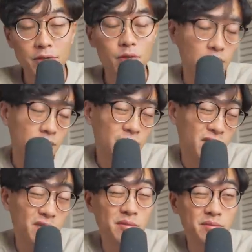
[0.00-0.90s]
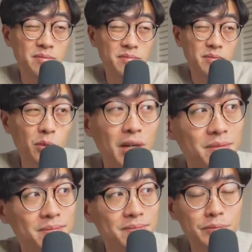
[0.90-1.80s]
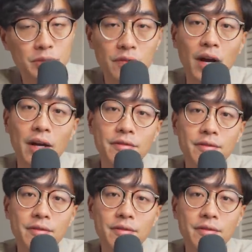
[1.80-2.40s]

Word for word: you still need to, well, survive.